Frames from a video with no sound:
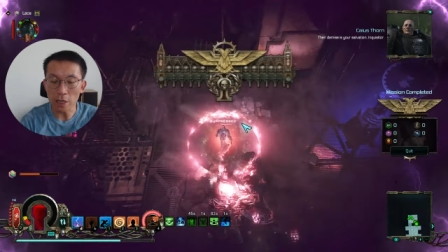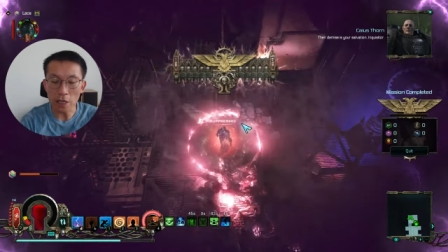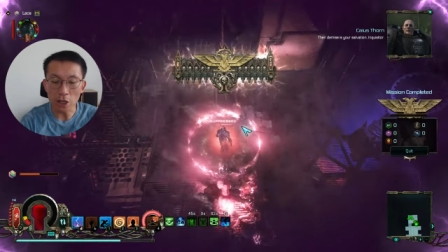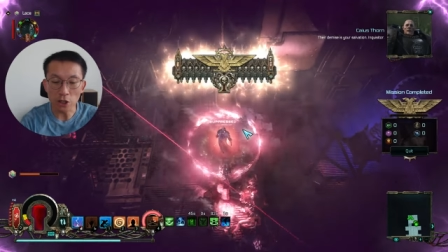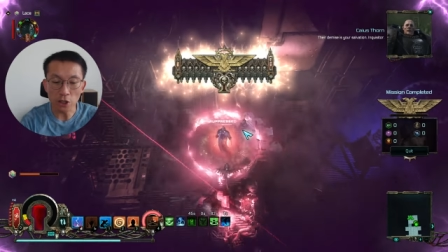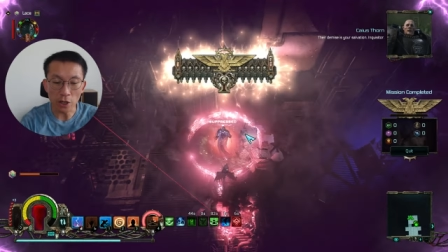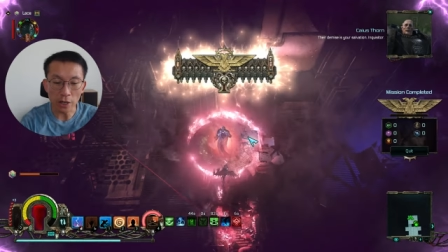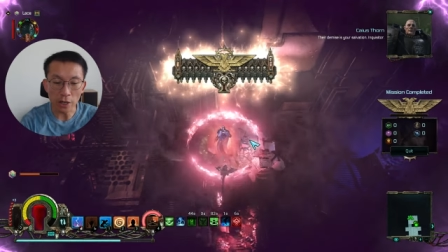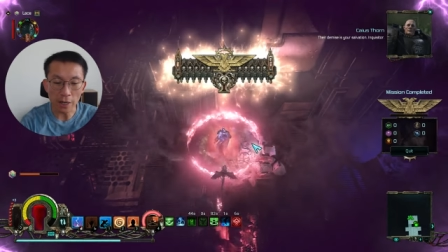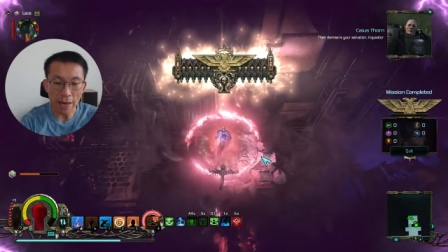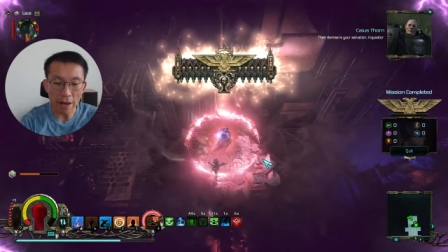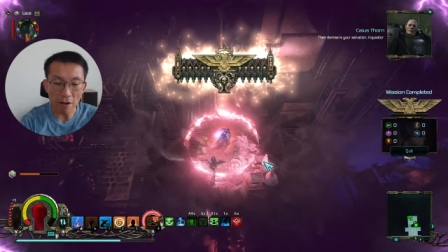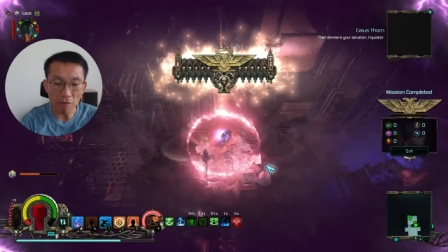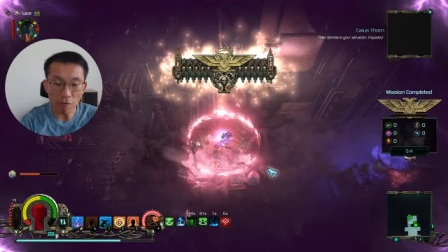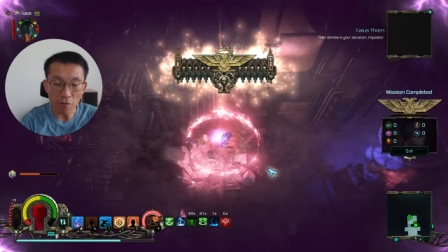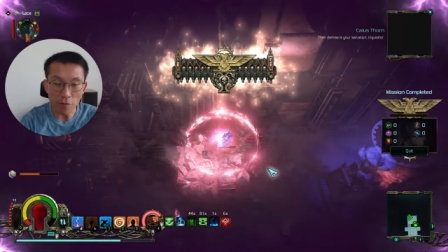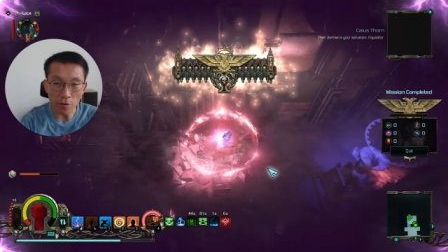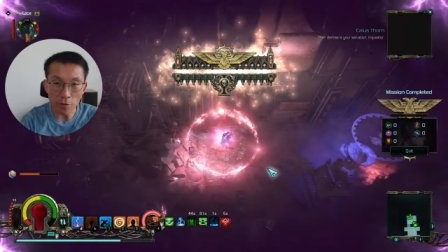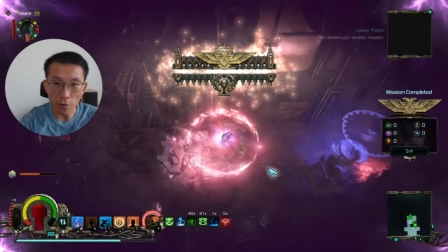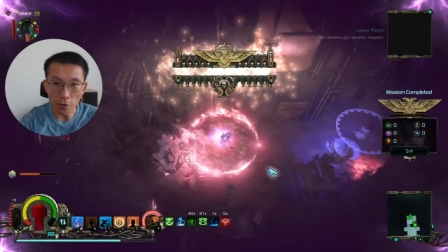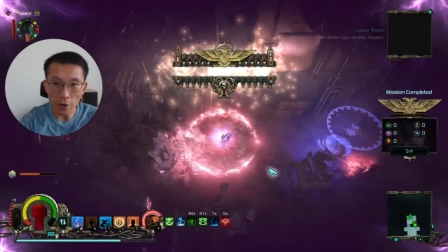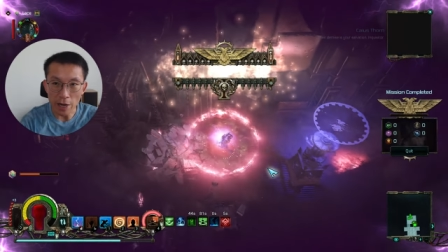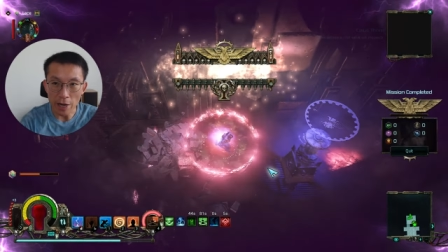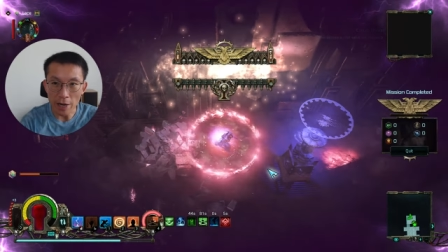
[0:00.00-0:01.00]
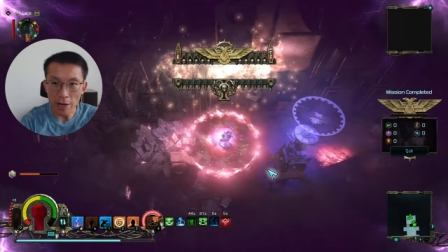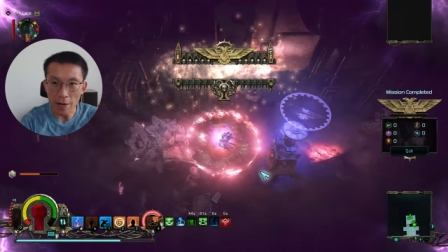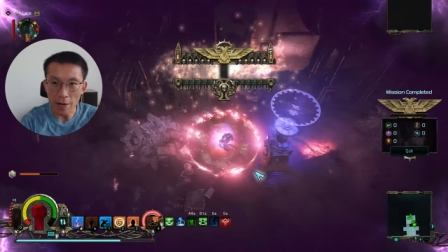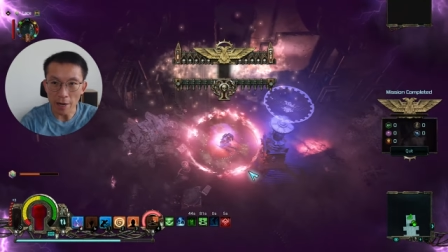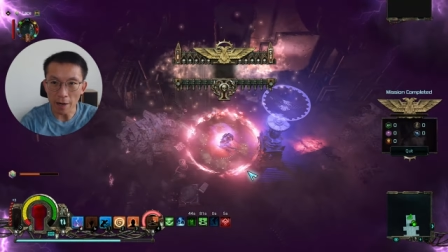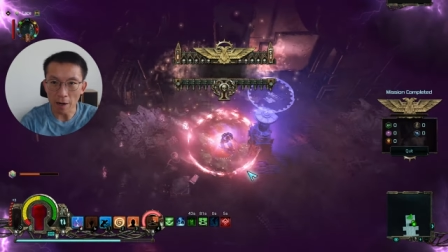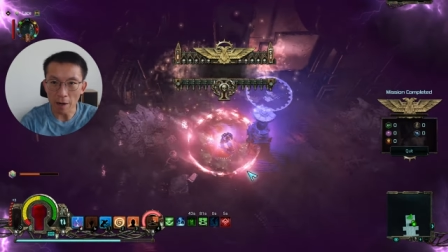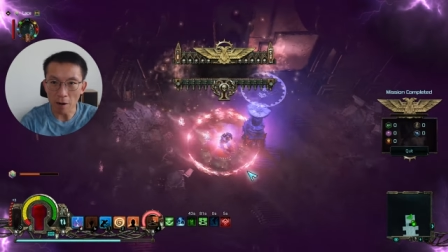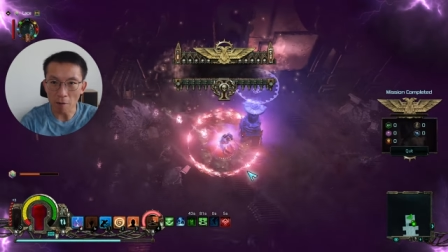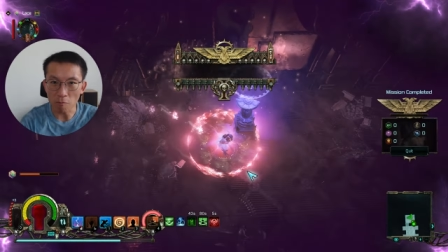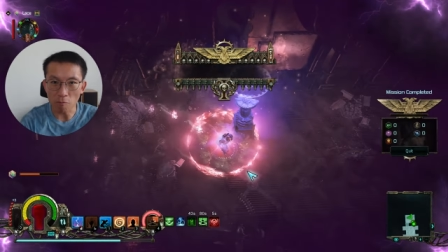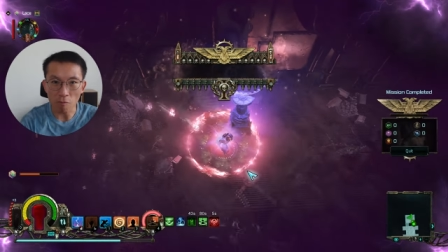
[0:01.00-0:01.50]
each and every
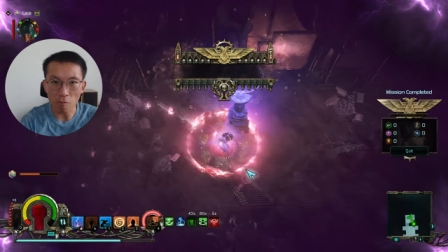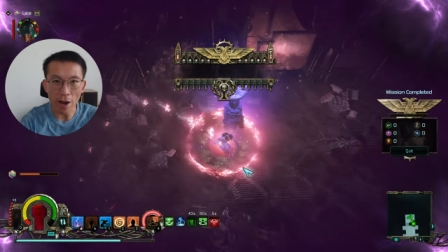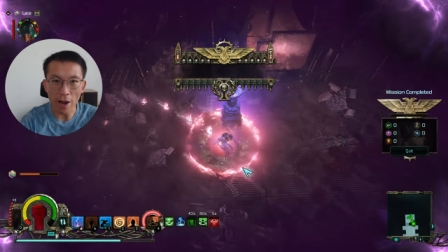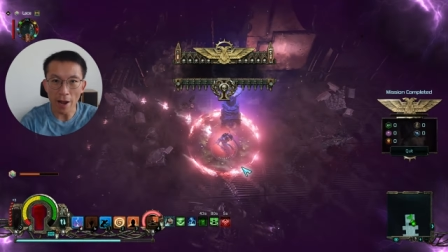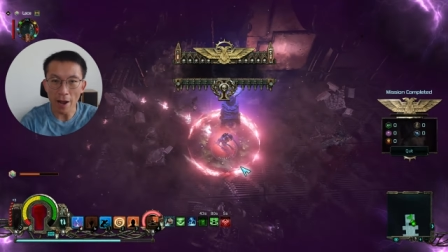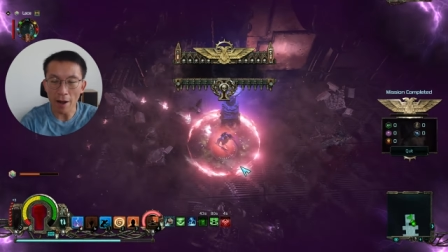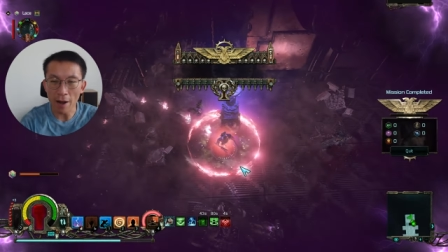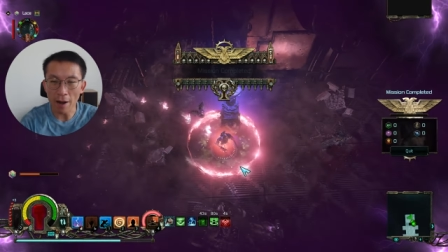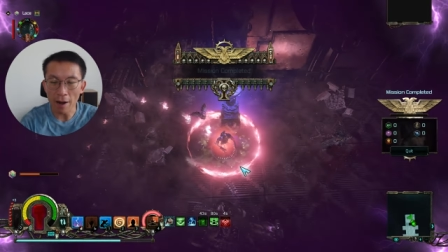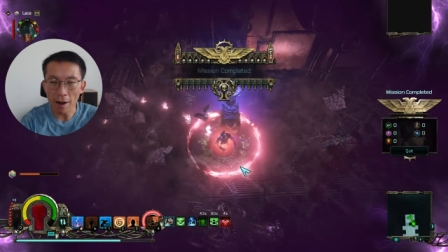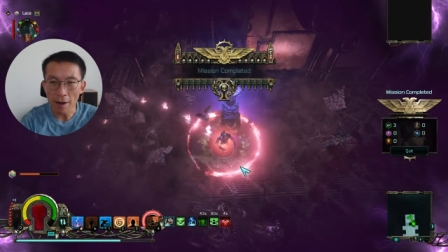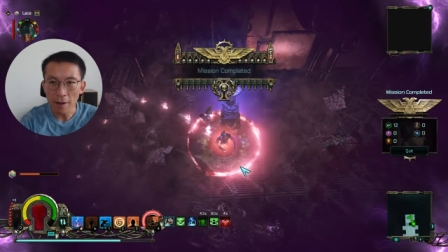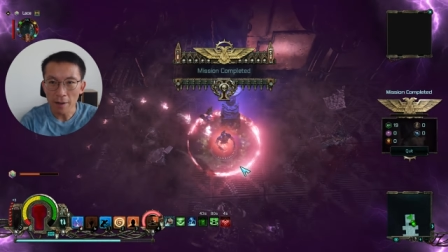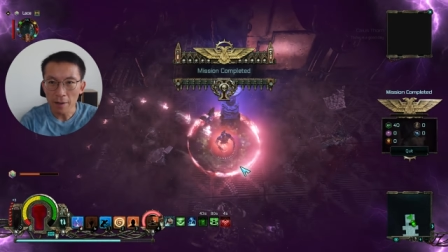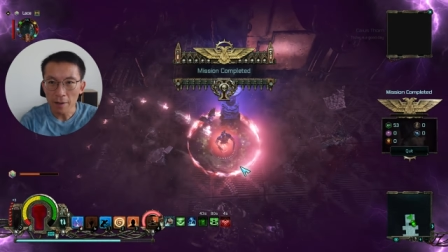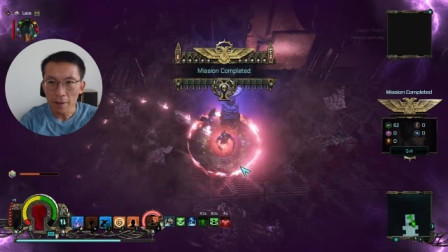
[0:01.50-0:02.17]
uh, rare